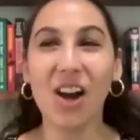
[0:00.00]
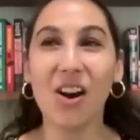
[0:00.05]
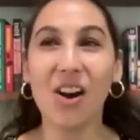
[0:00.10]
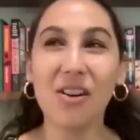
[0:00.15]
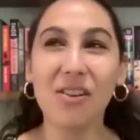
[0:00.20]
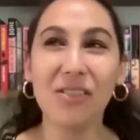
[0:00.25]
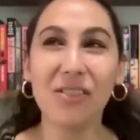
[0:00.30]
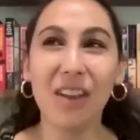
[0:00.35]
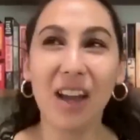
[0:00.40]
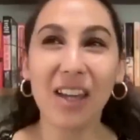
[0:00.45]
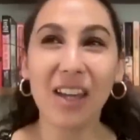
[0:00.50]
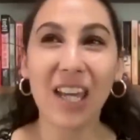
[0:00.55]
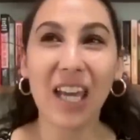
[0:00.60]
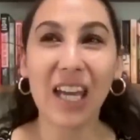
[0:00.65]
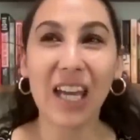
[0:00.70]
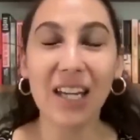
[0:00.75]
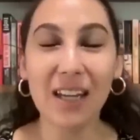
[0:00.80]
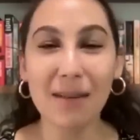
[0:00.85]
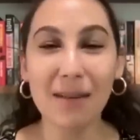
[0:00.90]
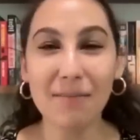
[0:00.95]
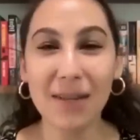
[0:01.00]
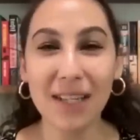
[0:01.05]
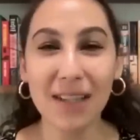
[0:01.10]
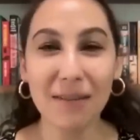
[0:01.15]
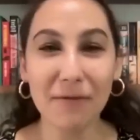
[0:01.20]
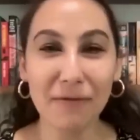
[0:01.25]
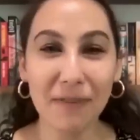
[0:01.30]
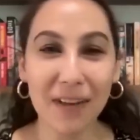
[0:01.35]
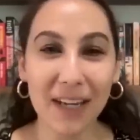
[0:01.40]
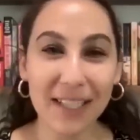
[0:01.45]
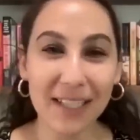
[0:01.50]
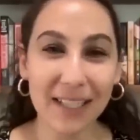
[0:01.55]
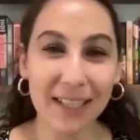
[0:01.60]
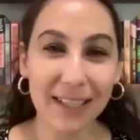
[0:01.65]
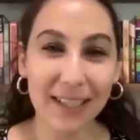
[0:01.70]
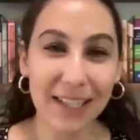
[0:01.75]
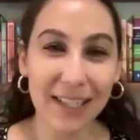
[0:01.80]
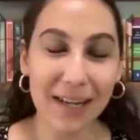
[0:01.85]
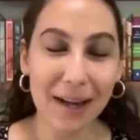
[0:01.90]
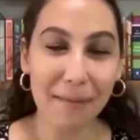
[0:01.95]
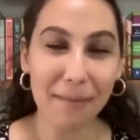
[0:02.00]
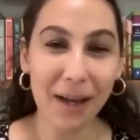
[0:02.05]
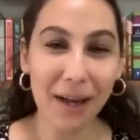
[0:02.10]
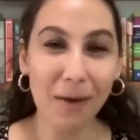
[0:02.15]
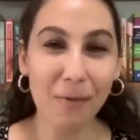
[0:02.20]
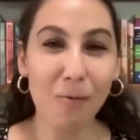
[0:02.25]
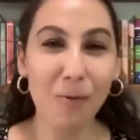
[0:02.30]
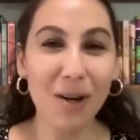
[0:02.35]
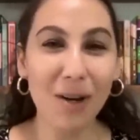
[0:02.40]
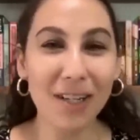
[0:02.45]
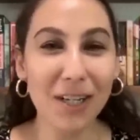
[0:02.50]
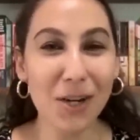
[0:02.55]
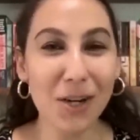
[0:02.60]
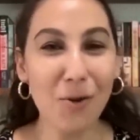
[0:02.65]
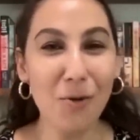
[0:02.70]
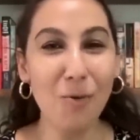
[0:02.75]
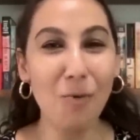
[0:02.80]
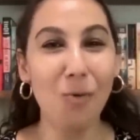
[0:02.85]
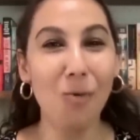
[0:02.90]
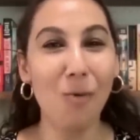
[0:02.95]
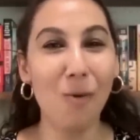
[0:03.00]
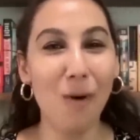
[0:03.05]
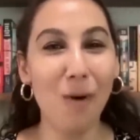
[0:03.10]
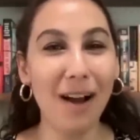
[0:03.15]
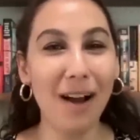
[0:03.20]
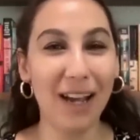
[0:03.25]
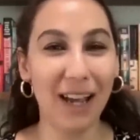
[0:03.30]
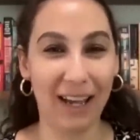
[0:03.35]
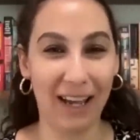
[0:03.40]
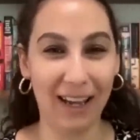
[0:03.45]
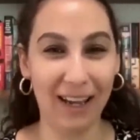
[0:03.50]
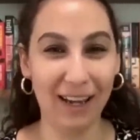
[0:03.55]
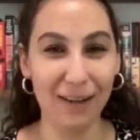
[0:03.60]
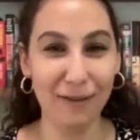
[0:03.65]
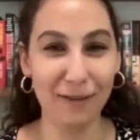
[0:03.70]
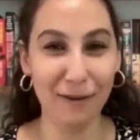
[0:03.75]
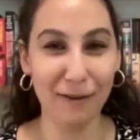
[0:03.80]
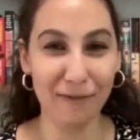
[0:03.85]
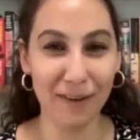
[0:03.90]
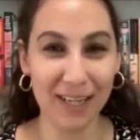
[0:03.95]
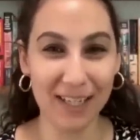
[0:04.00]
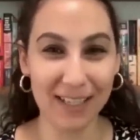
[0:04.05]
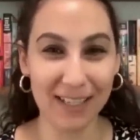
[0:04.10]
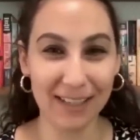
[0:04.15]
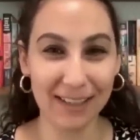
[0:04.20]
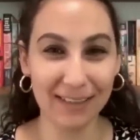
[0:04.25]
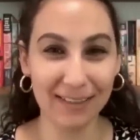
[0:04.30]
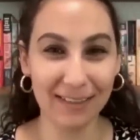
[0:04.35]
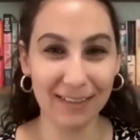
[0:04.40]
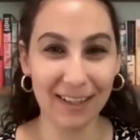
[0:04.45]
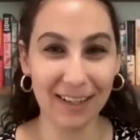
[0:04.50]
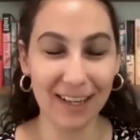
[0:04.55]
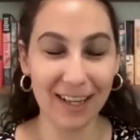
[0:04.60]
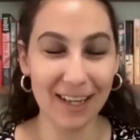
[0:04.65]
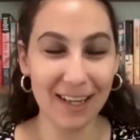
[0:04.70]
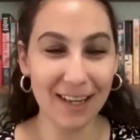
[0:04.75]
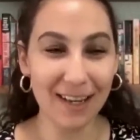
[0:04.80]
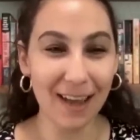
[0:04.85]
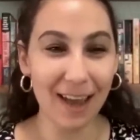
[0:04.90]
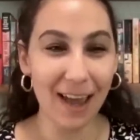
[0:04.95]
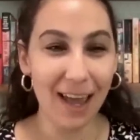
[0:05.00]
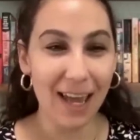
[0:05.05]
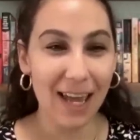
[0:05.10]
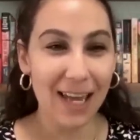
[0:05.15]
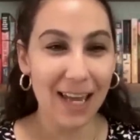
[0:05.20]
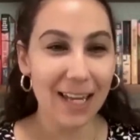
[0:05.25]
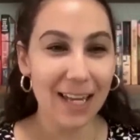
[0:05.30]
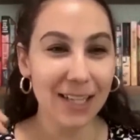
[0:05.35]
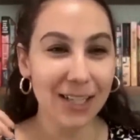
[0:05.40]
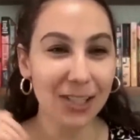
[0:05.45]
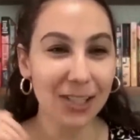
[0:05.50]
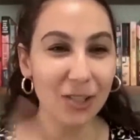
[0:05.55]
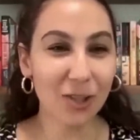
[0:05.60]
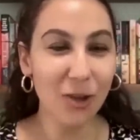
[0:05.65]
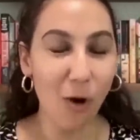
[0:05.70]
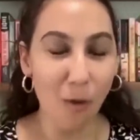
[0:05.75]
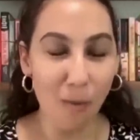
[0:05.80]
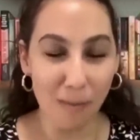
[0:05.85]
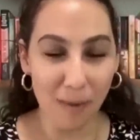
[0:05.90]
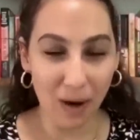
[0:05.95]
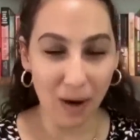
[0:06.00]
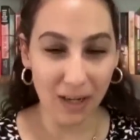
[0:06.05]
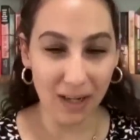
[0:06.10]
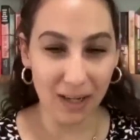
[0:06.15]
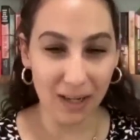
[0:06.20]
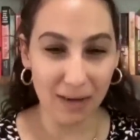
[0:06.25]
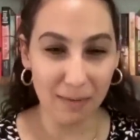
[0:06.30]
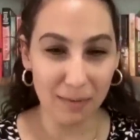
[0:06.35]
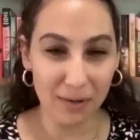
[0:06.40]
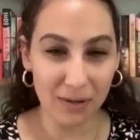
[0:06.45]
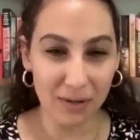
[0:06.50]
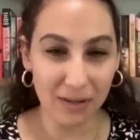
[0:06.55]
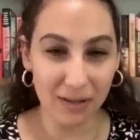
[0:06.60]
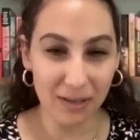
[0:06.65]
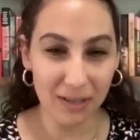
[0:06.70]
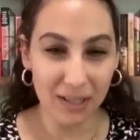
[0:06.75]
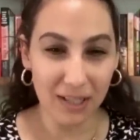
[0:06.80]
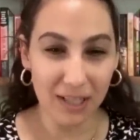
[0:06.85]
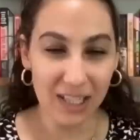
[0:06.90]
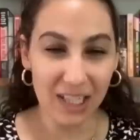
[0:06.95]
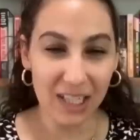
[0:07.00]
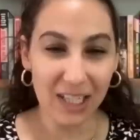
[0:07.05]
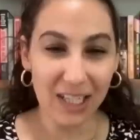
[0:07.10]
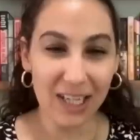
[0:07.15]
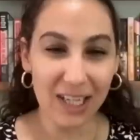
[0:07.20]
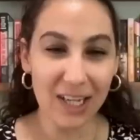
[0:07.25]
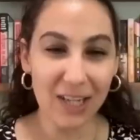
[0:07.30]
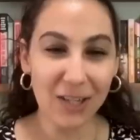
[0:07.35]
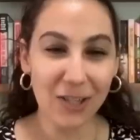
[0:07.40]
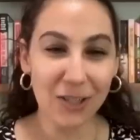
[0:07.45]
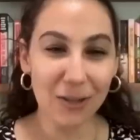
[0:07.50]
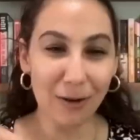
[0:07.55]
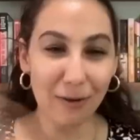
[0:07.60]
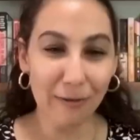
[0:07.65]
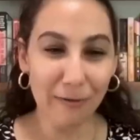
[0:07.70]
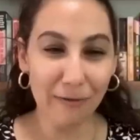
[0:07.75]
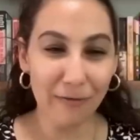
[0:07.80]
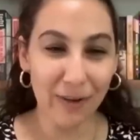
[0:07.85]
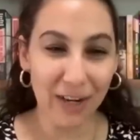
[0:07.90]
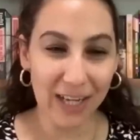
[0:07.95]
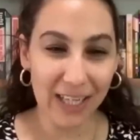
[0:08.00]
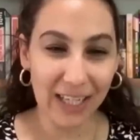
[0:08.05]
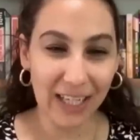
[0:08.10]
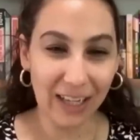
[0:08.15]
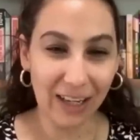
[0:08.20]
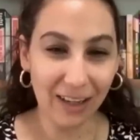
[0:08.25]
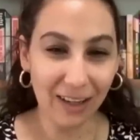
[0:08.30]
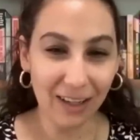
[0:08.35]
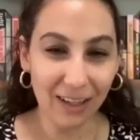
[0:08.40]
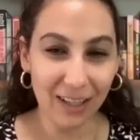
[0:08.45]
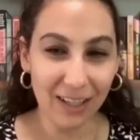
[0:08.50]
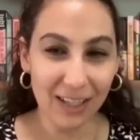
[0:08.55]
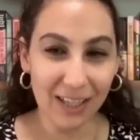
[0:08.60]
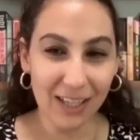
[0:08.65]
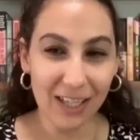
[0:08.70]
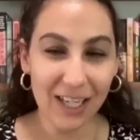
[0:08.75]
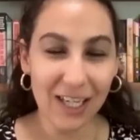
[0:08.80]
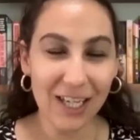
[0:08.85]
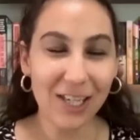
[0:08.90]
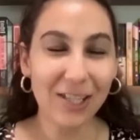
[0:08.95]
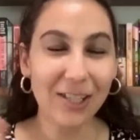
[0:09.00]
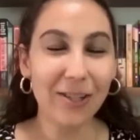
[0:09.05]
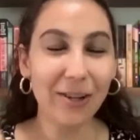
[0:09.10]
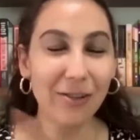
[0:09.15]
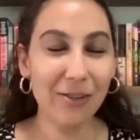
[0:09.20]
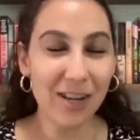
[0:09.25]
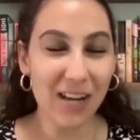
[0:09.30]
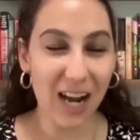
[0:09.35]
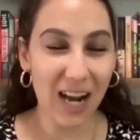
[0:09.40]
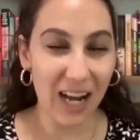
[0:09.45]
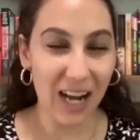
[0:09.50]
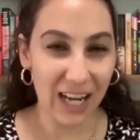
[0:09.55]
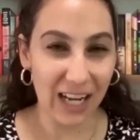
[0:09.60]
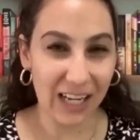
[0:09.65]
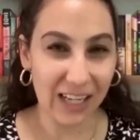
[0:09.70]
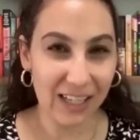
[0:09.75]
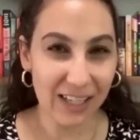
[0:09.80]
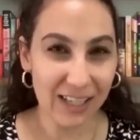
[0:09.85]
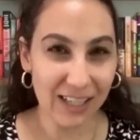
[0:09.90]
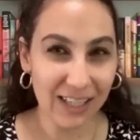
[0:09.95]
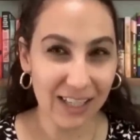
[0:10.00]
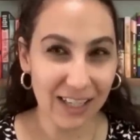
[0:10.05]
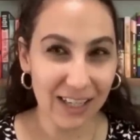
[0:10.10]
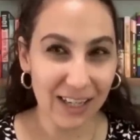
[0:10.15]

oh, like, can he be the face of the league? I'm like, what do you want in your face of the league? He He's yeah. so marketable. He's so funny. He's so kind.